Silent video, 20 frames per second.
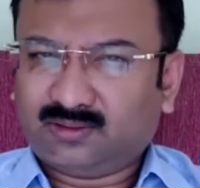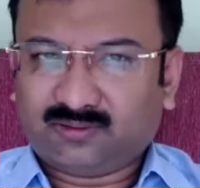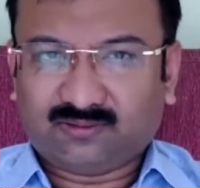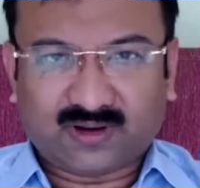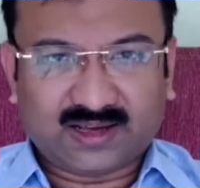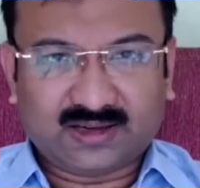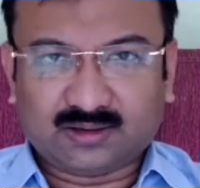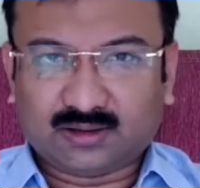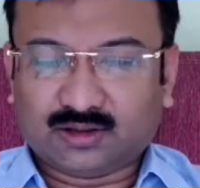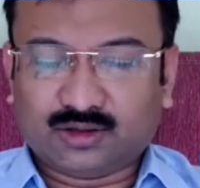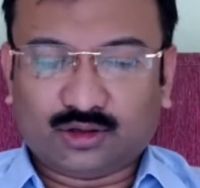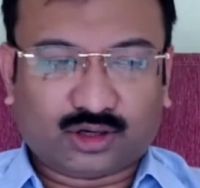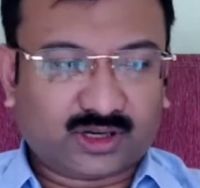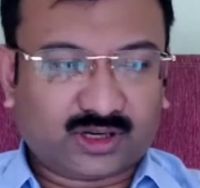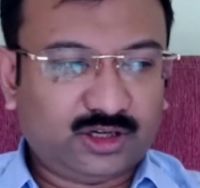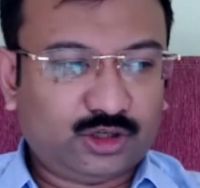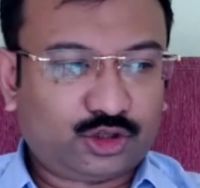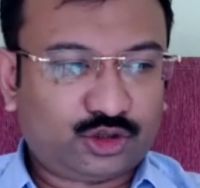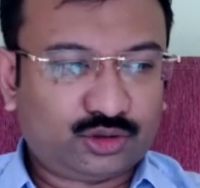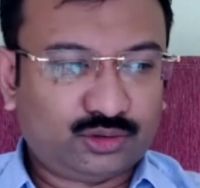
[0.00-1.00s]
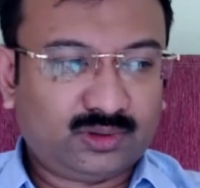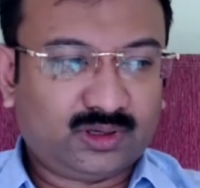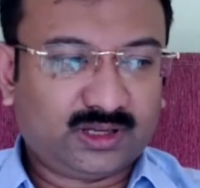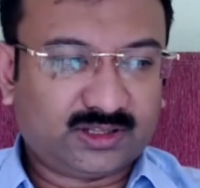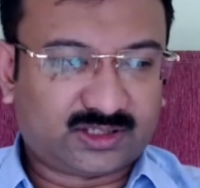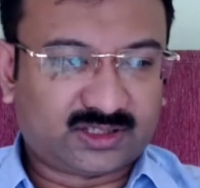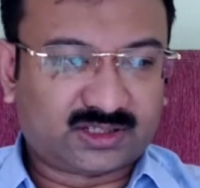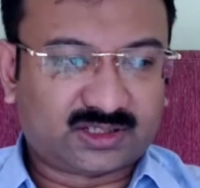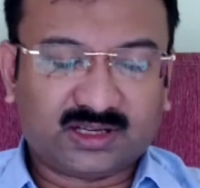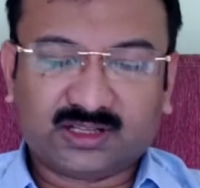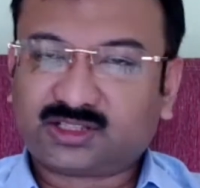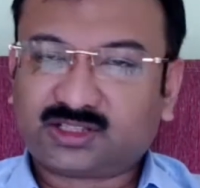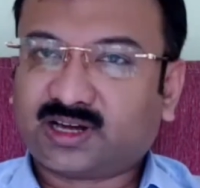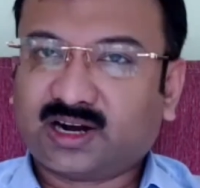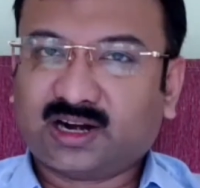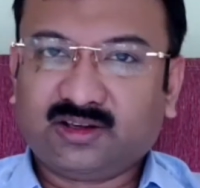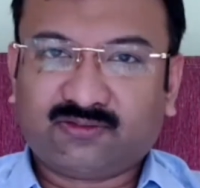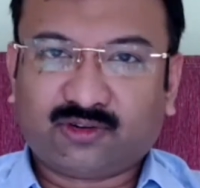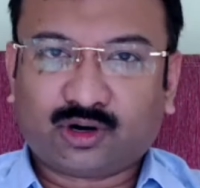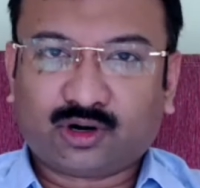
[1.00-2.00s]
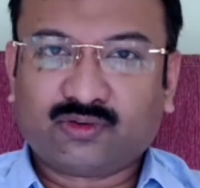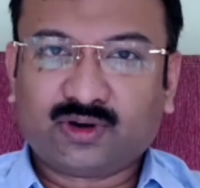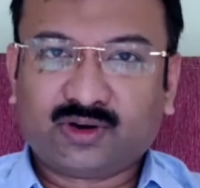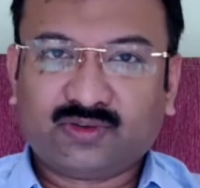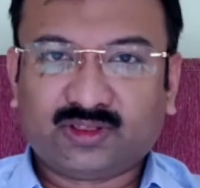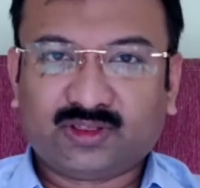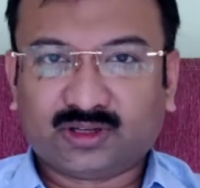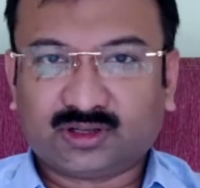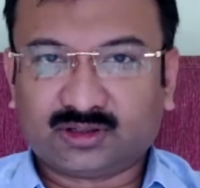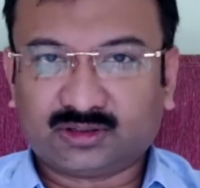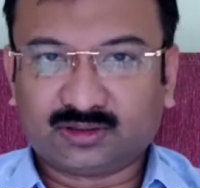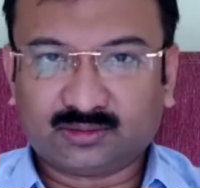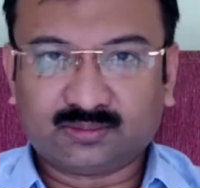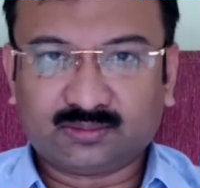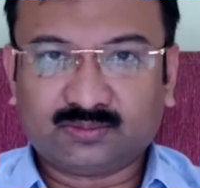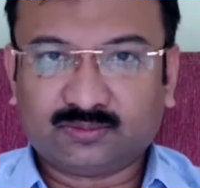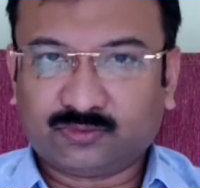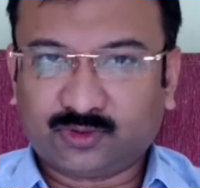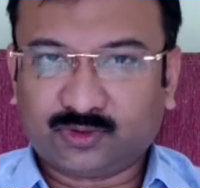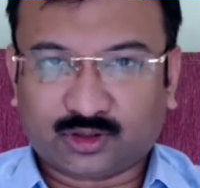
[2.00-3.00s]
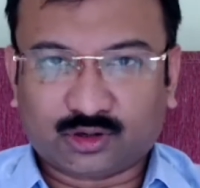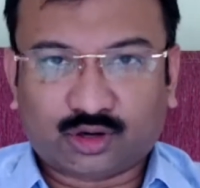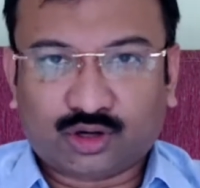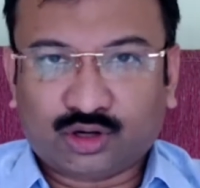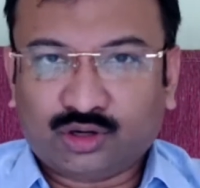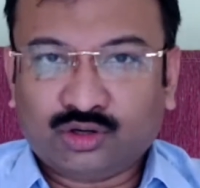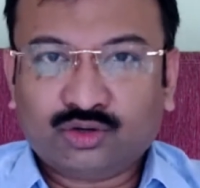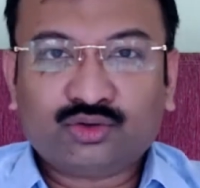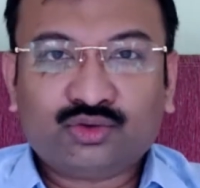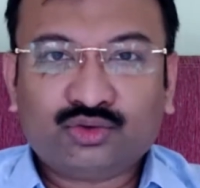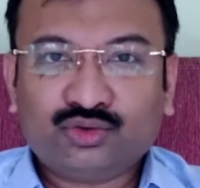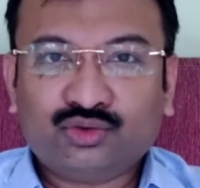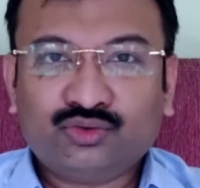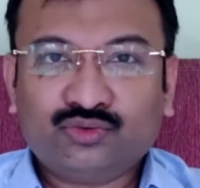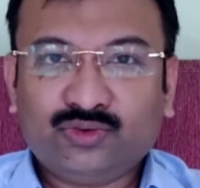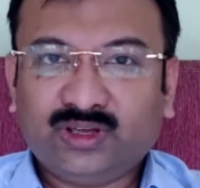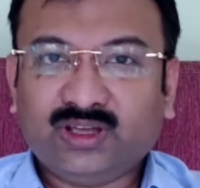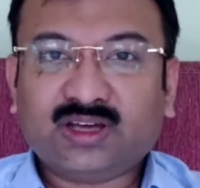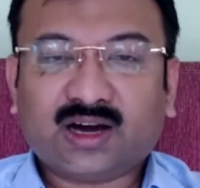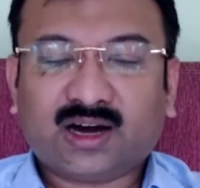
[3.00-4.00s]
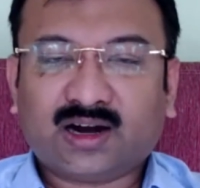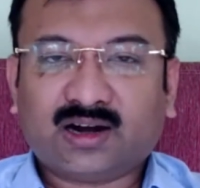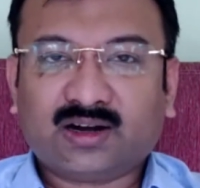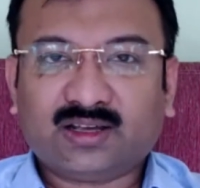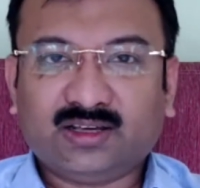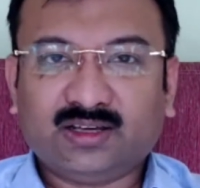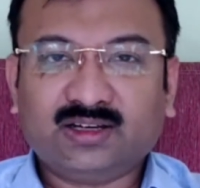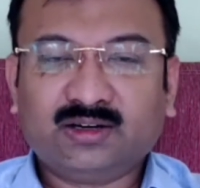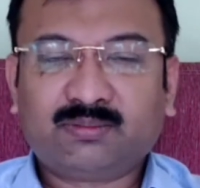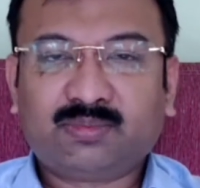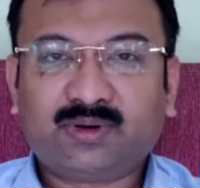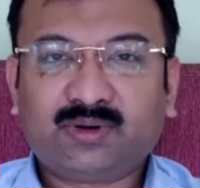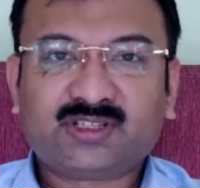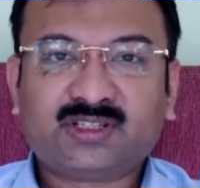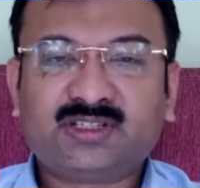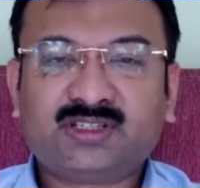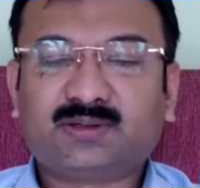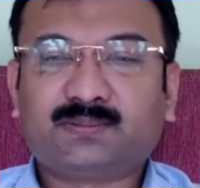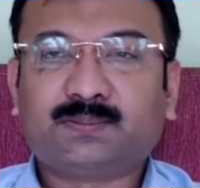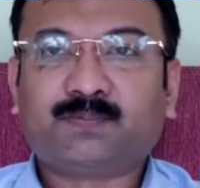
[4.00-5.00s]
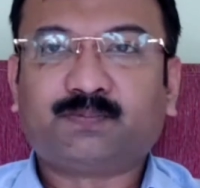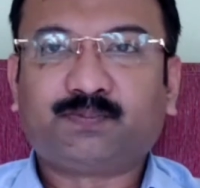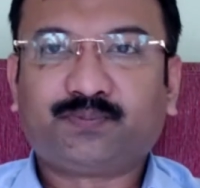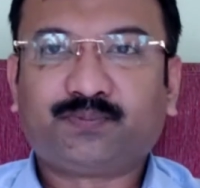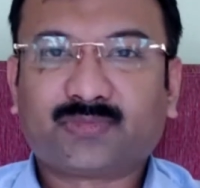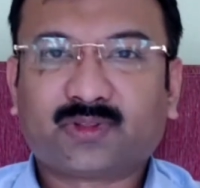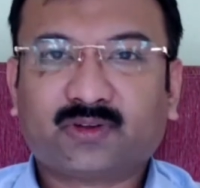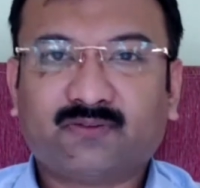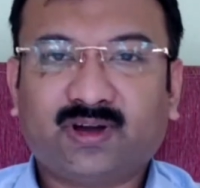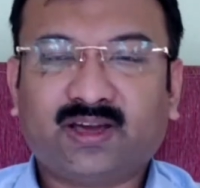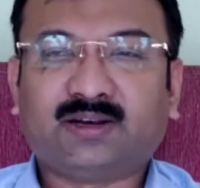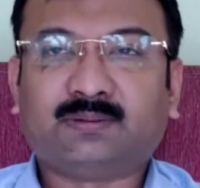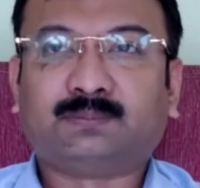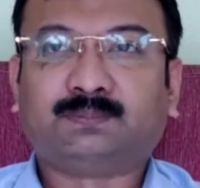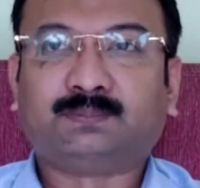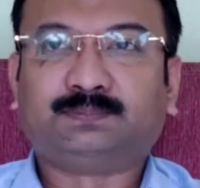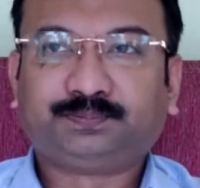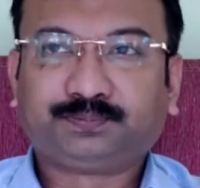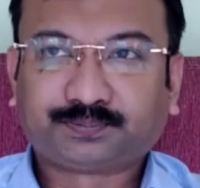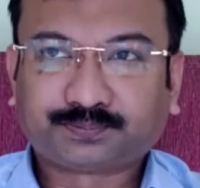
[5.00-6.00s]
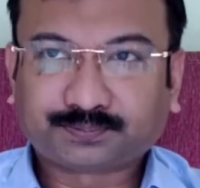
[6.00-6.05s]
Fine, not an issue. Let's carry forward with all who we are here present. Fine.